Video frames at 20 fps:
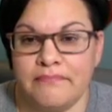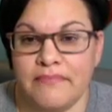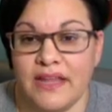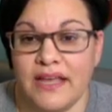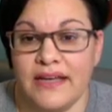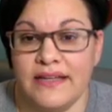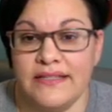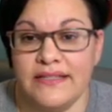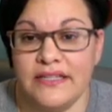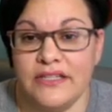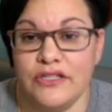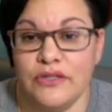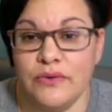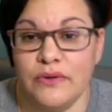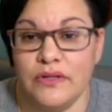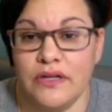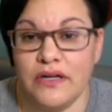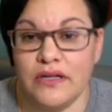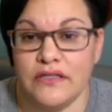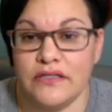I did do a
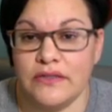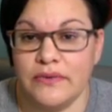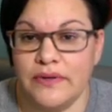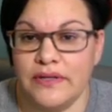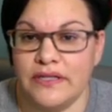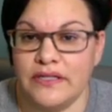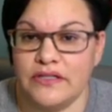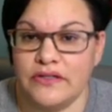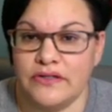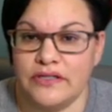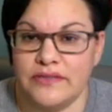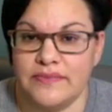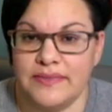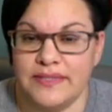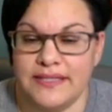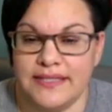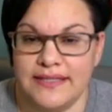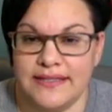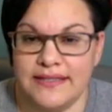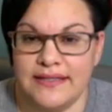lot of sewing this Christmas
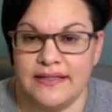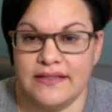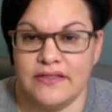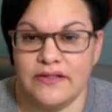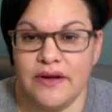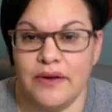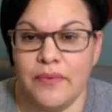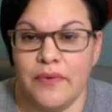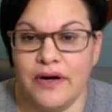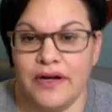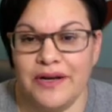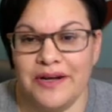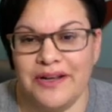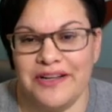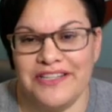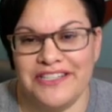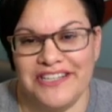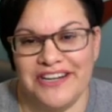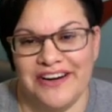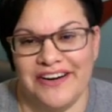season, so I wanted
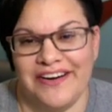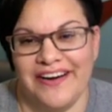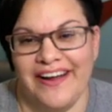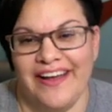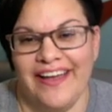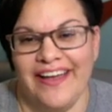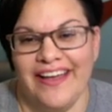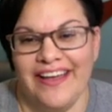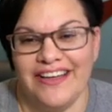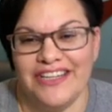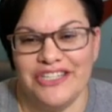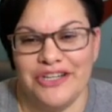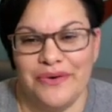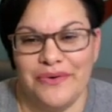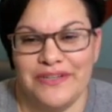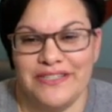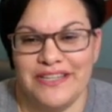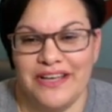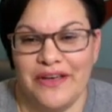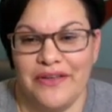to show
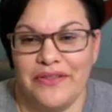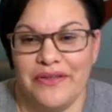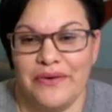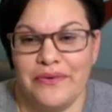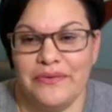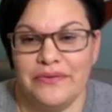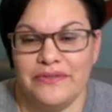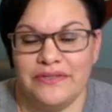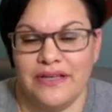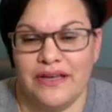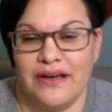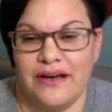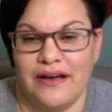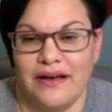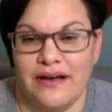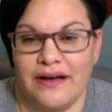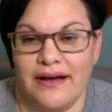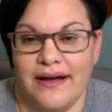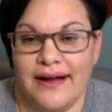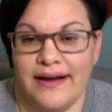and tell those
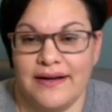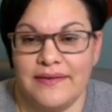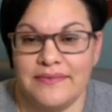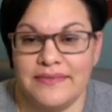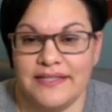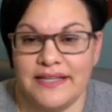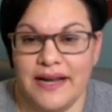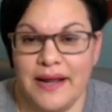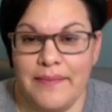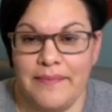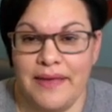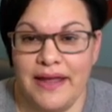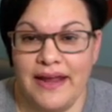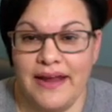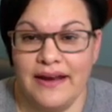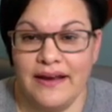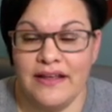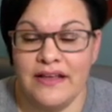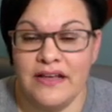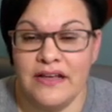items that I
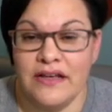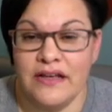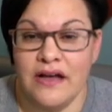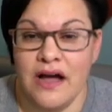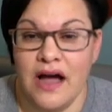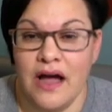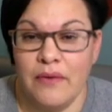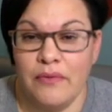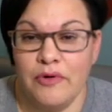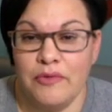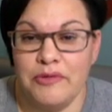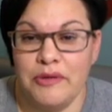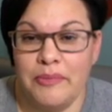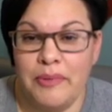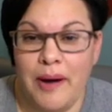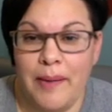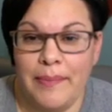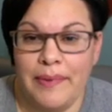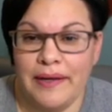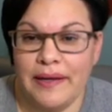made. I will be
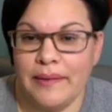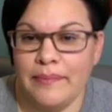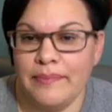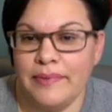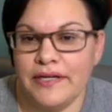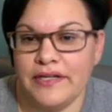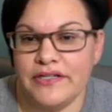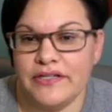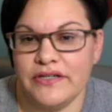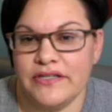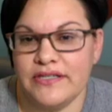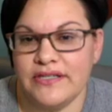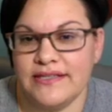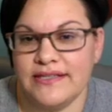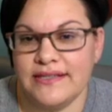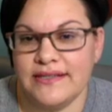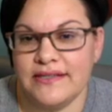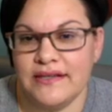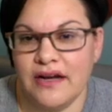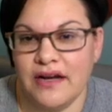popping in pictures as
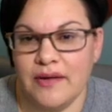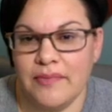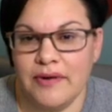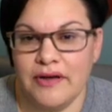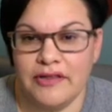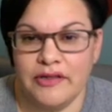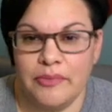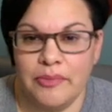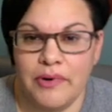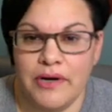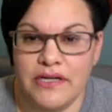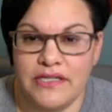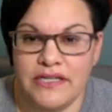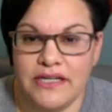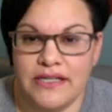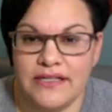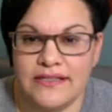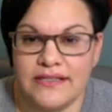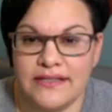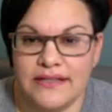I talk about the
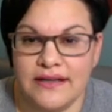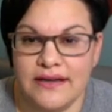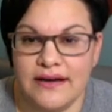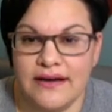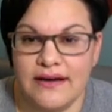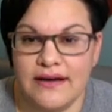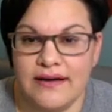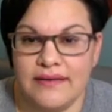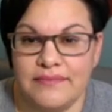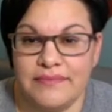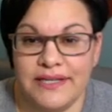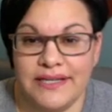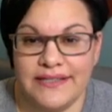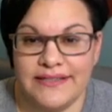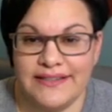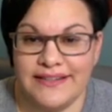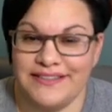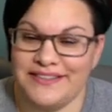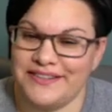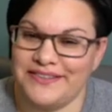projects because
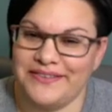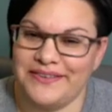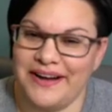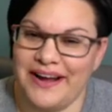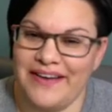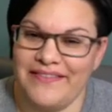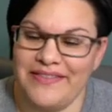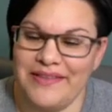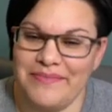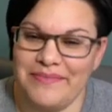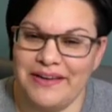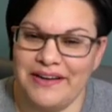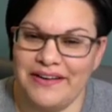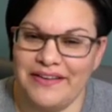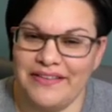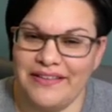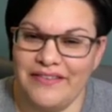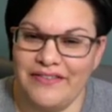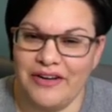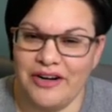I don't have them here.
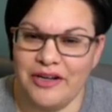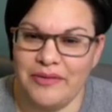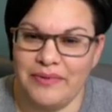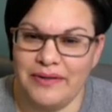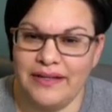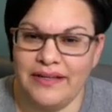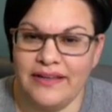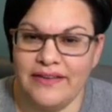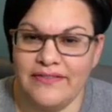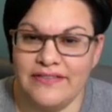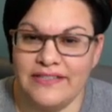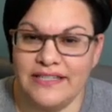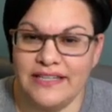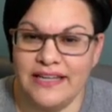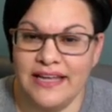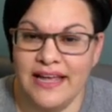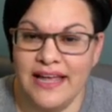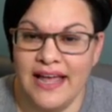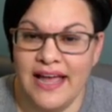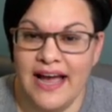They've already been gifted.
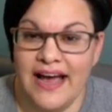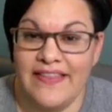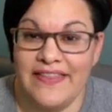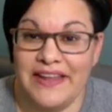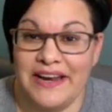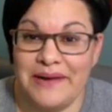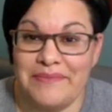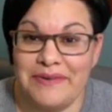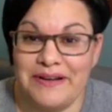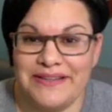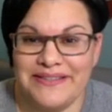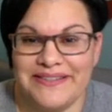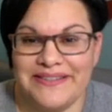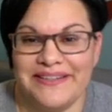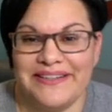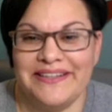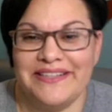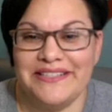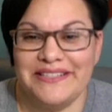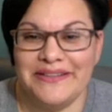And then I'm also
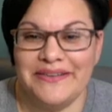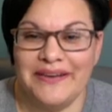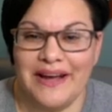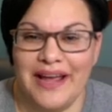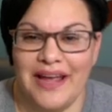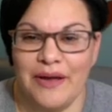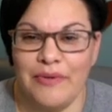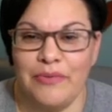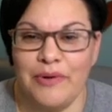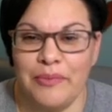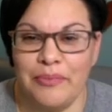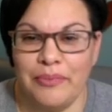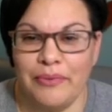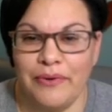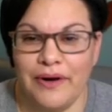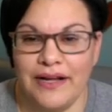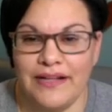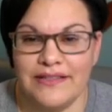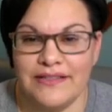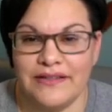going to do a WIP
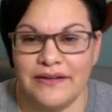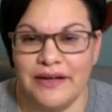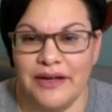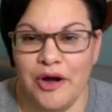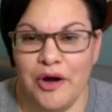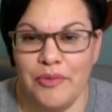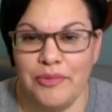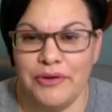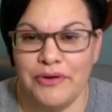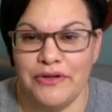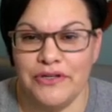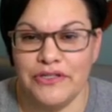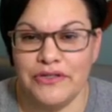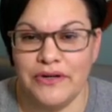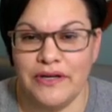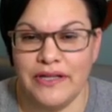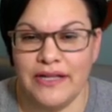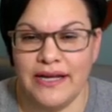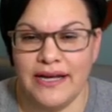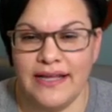parade, so I hope you
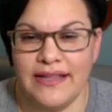enjoy that.